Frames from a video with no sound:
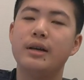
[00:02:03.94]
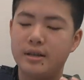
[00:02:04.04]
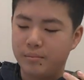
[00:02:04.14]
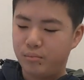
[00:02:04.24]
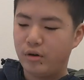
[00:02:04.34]

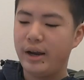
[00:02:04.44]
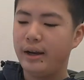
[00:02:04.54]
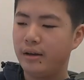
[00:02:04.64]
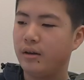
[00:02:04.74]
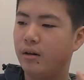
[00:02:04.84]
It's a
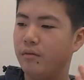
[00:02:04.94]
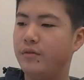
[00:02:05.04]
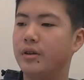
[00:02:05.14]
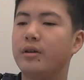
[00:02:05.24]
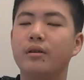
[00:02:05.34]
brain of
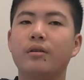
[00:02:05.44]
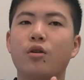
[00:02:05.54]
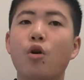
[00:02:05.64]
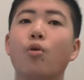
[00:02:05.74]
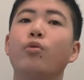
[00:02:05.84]
the
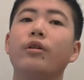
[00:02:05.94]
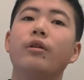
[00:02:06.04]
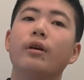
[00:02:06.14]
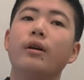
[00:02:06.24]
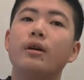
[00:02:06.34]
code.
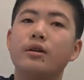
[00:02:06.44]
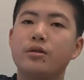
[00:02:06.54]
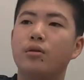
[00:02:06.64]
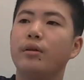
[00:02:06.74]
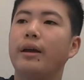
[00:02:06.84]

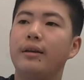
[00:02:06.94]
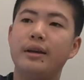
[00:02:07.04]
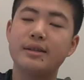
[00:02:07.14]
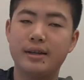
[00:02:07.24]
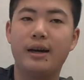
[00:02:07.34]
So, and
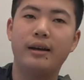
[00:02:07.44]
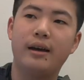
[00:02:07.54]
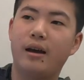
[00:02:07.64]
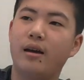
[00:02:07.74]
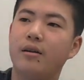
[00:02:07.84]
inside
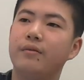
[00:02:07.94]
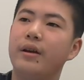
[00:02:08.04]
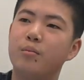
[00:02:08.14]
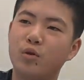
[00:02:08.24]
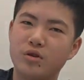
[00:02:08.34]
I have
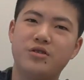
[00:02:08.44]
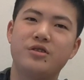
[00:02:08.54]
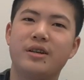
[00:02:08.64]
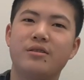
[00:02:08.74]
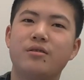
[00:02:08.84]
a moisture
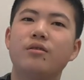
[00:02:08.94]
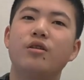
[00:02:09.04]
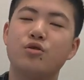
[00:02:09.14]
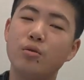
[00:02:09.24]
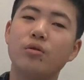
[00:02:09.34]
sensor, a
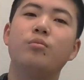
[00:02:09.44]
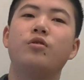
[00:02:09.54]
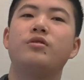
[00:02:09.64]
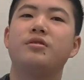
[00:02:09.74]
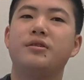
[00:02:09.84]
soil
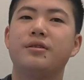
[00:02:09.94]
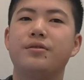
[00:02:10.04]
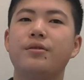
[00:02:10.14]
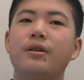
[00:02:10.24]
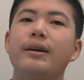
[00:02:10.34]
moisture
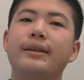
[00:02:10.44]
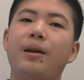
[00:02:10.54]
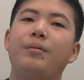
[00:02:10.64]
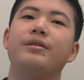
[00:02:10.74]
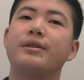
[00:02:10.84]
sensor
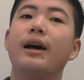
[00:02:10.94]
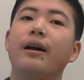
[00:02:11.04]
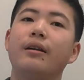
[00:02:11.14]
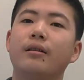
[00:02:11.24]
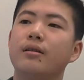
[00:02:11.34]
taped
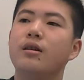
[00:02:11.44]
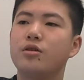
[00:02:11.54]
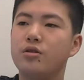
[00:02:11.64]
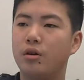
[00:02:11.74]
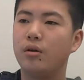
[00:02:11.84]
inside.
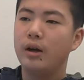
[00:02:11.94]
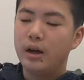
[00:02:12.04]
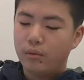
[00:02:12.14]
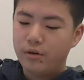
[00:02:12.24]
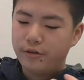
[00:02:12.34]
So,
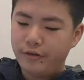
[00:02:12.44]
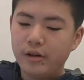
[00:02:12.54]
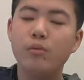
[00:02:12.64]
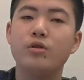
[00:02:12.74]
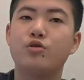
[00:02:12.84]
when you
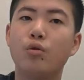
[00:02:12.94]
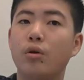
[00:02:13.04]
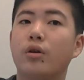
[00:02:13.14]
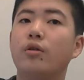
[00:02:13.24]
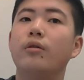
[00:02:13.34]
fill it with
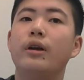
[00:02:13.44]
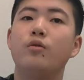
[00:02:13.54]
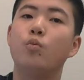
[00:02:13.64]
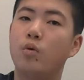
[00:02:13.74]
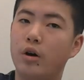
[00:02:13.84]
soil and
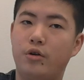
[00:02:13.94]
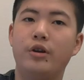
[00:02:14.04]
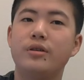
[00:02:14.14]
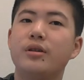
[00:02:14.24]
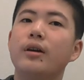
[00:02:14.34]
you water
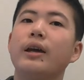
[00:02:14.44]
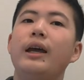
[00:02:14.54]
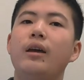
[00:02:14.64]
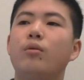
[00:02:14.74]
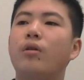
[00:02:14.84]
it,
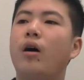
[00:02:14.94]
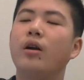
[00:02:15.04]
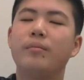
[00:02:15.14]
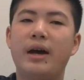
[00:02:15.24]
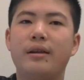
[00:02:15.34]
it will
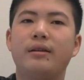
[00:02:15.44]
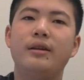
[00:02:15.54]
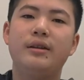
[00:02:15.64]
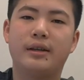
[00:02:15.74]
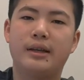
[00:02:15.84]

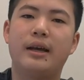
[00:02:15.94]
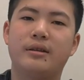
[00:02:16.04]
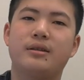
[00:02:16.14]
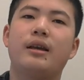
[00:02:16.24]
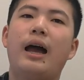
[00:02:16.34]
automatically
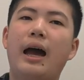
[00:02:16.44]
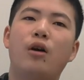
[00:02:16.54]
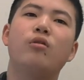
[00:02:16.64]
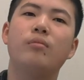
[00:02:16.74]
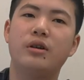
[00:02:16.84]
detect
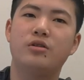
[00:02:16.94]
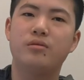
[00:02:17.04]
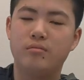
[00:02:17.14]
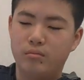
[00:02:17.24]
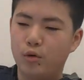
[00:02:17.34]
how
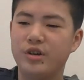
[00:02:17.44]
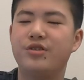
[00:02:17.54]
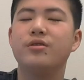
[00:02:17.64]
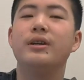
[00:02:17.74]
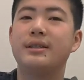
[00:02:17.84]
much
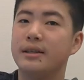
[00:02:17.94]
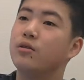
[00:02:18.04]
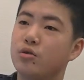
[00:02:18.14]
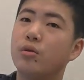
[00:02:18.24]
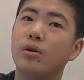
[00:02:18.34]
moisture is in
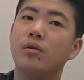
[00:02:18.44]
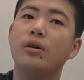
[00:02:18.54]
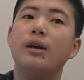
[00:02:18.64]
the soil.